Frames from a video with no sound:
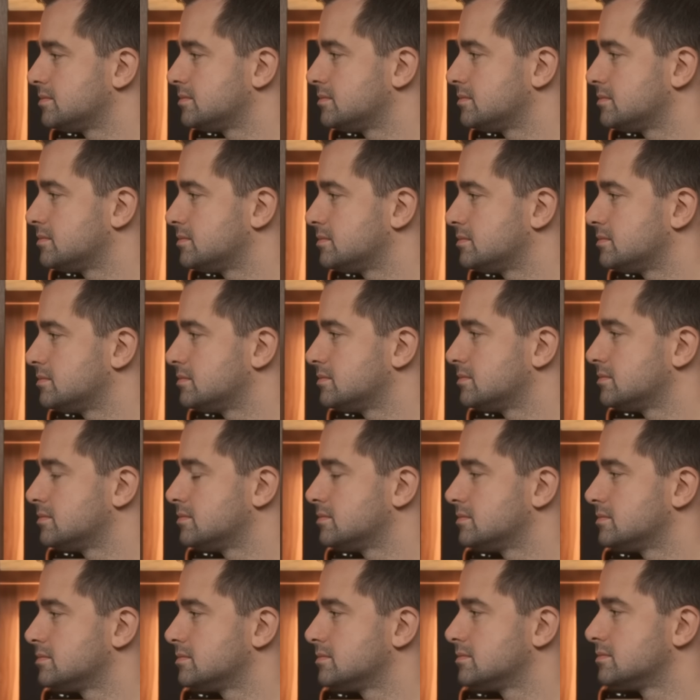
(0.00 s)

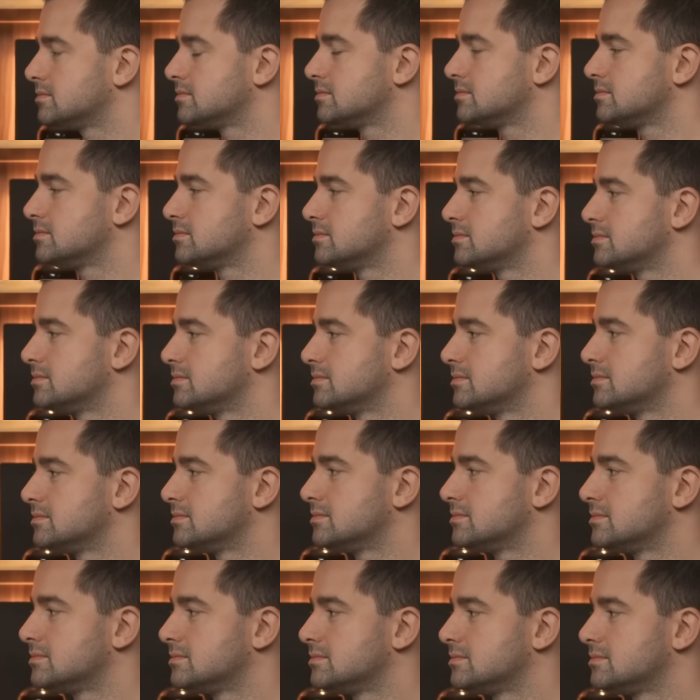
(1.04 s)

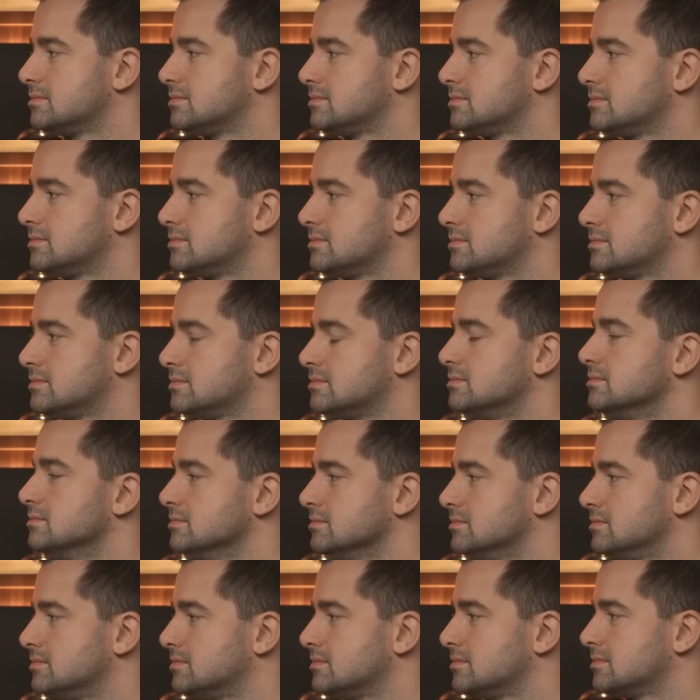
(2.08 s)

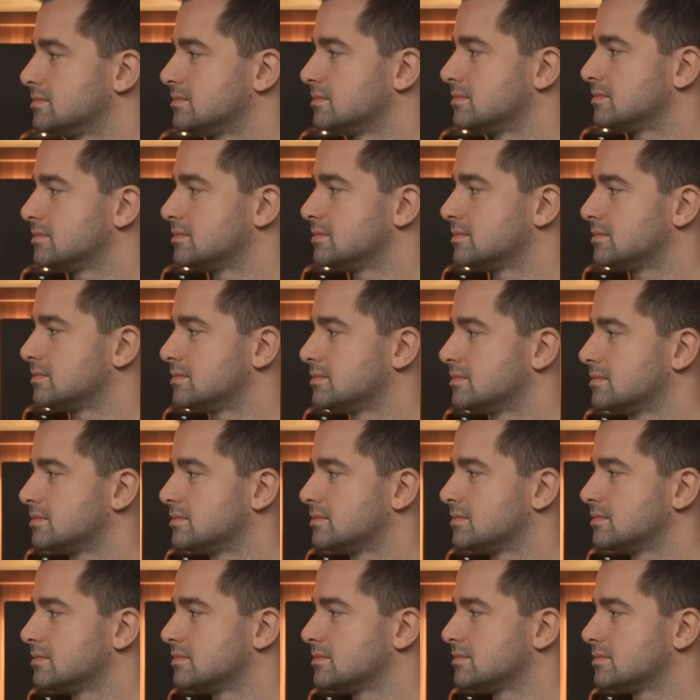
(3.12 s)

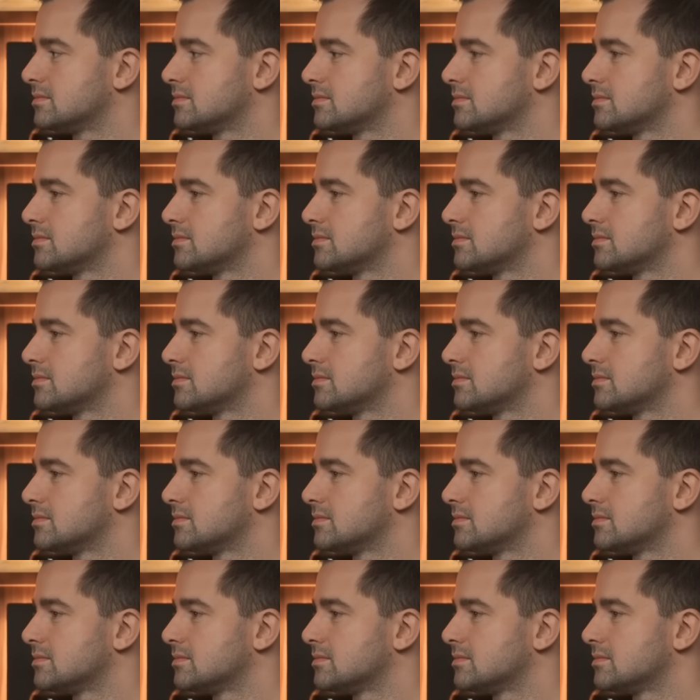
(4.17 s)
This person isn't speaking.